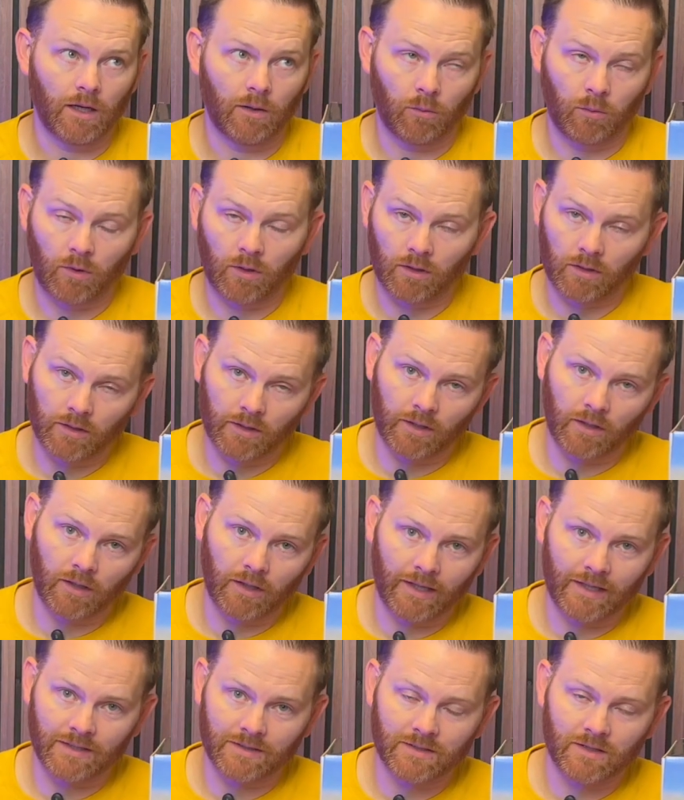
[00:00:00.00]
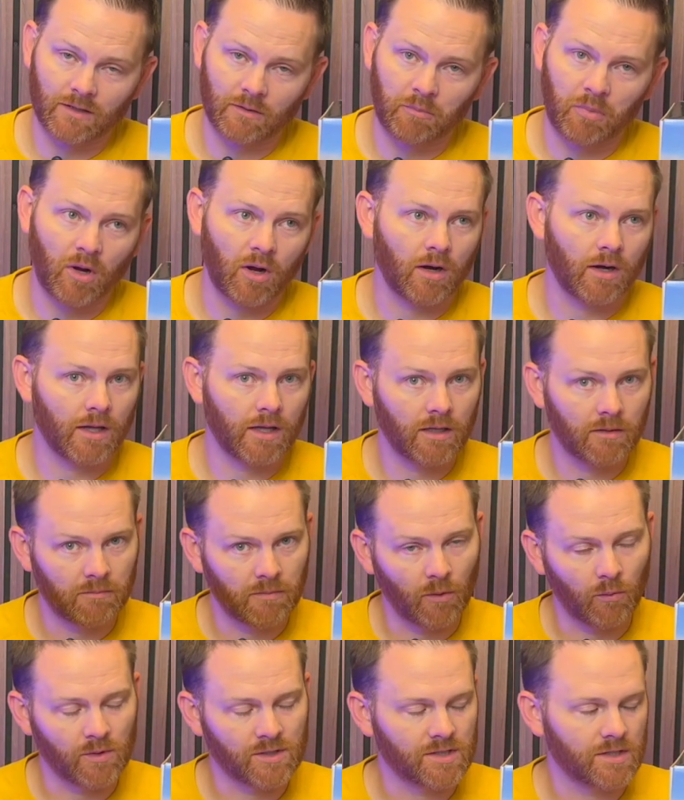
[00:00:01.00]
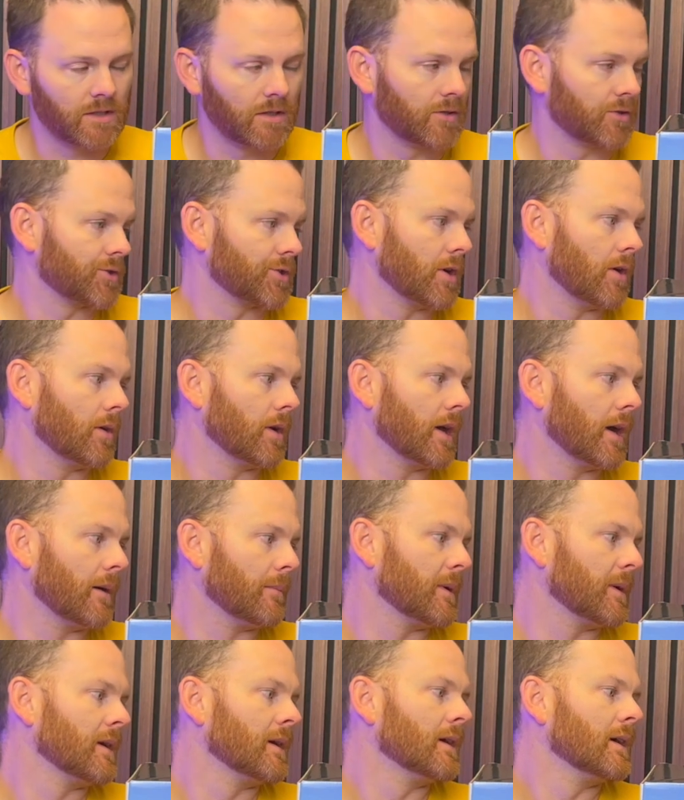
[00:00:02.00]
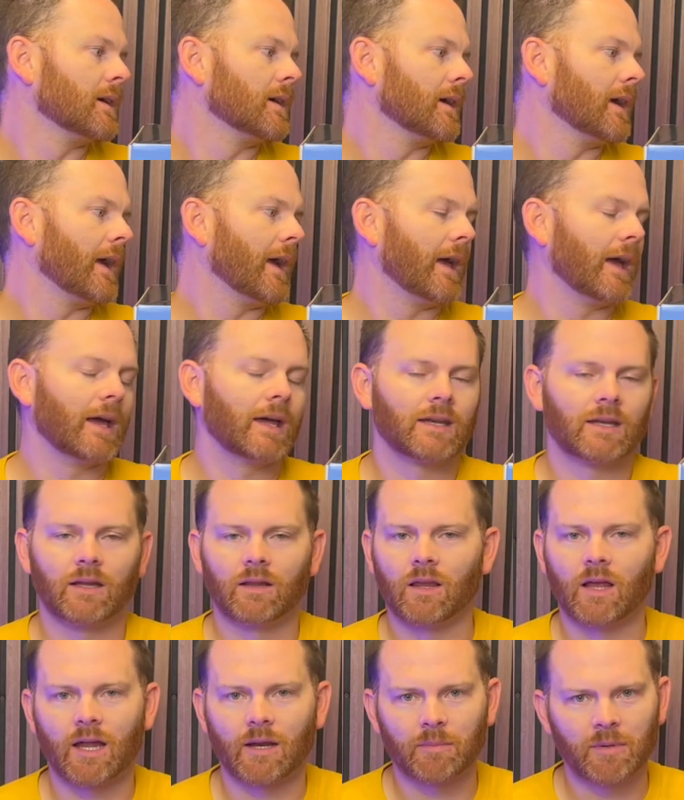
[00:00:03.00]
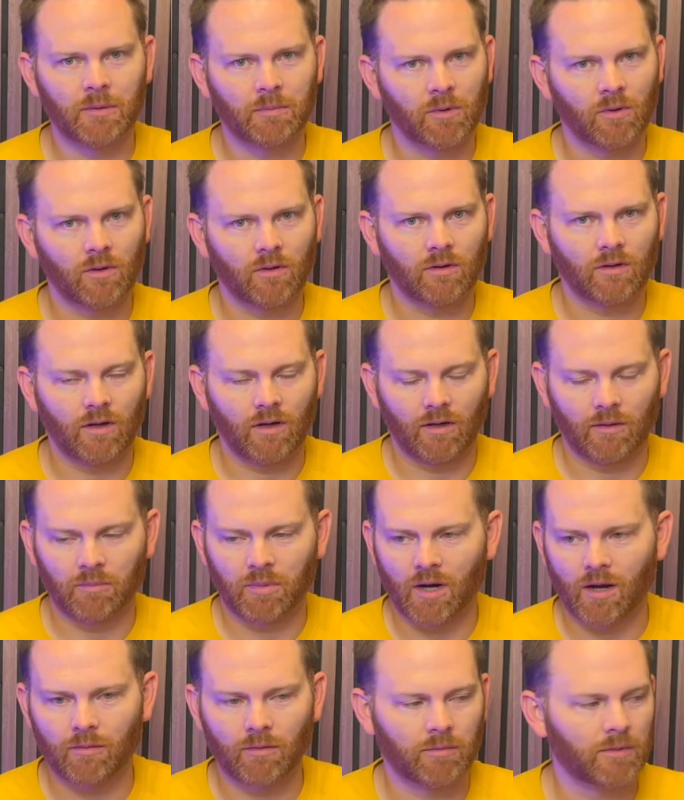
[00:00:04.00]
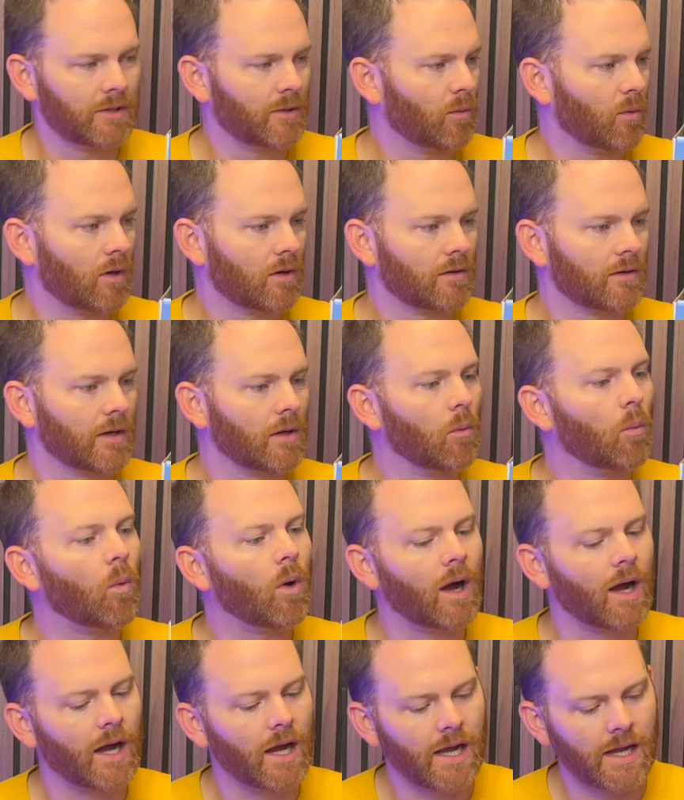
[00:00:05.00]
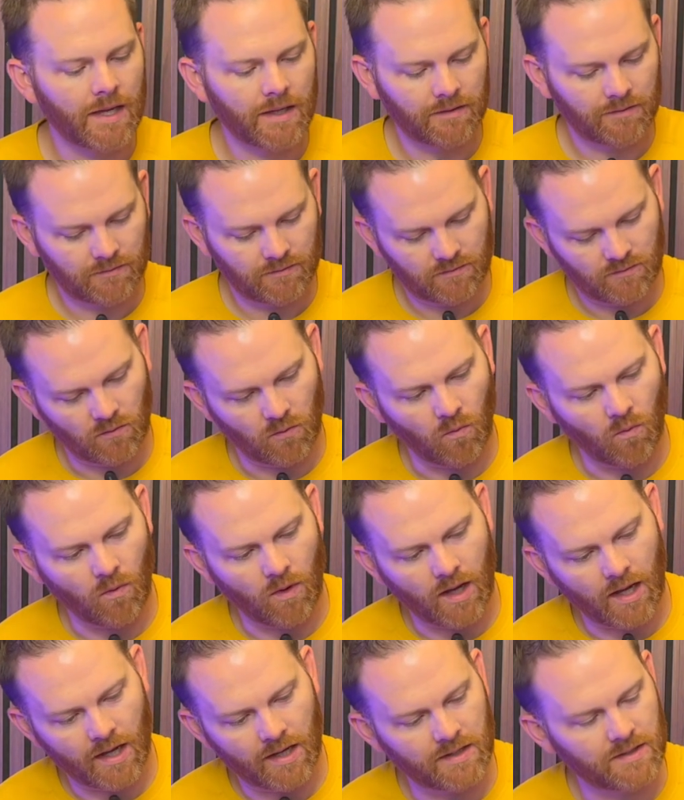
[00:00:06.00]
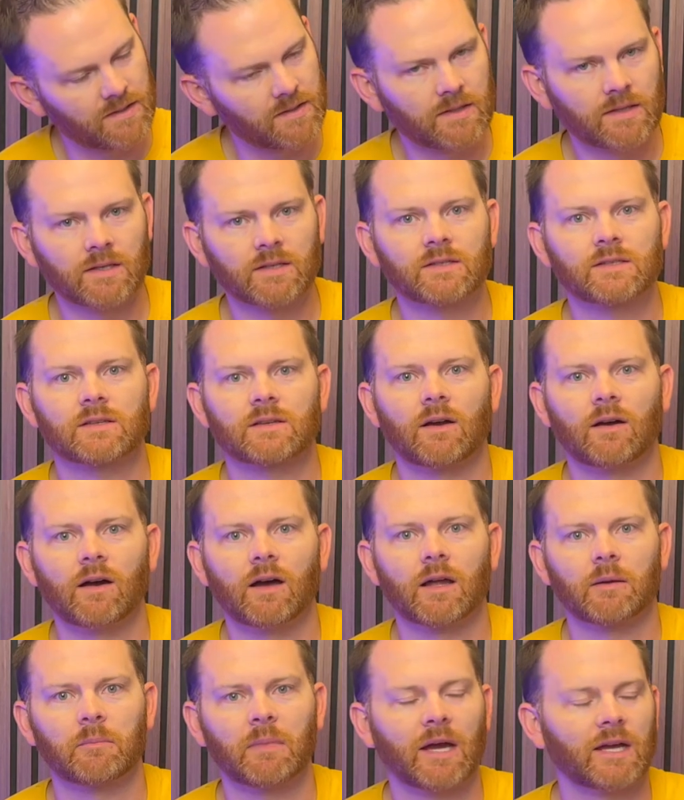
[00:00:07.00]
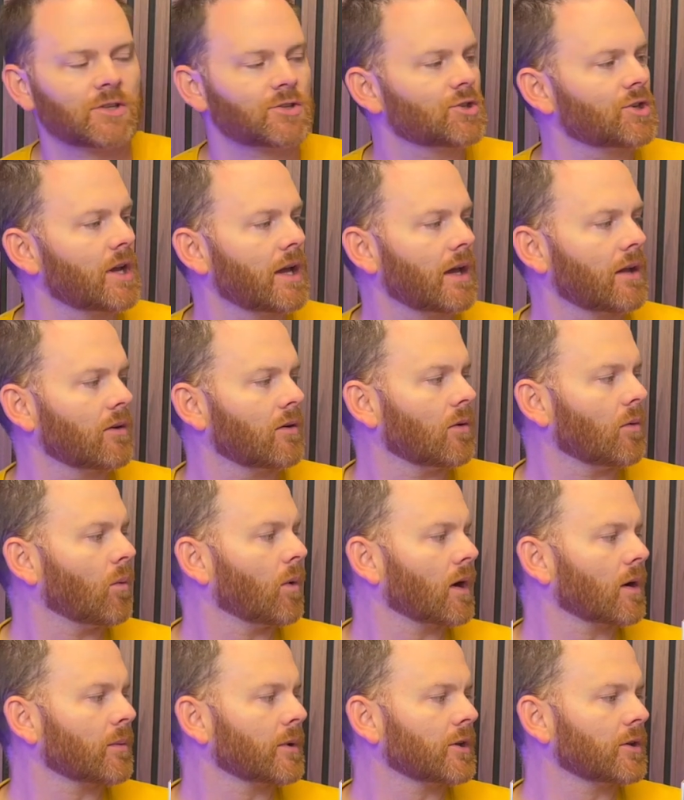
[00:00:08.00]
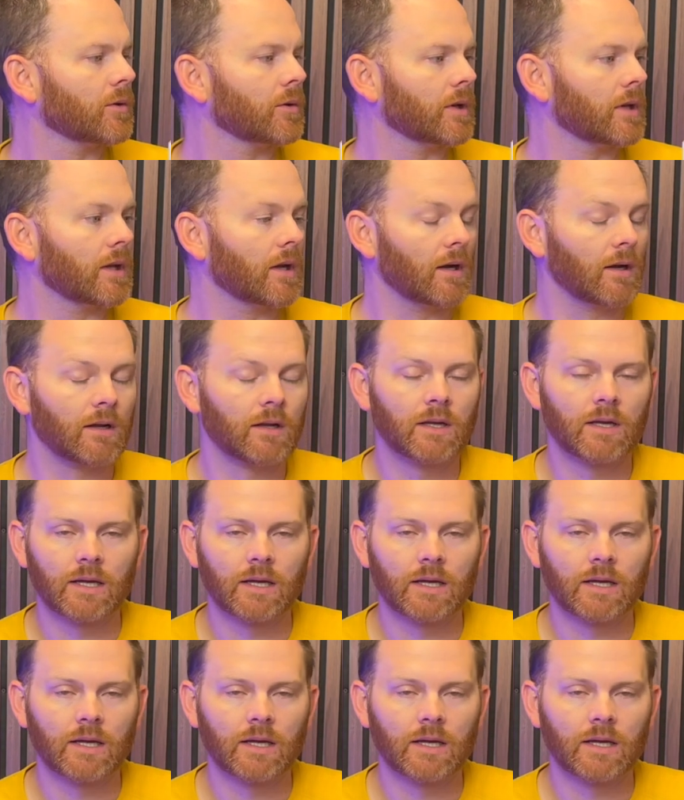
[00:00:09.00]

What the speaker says: We're a little late to the party, but we still showed up. And a lot of people are probably wondering why is this on my channel? What are we doing here?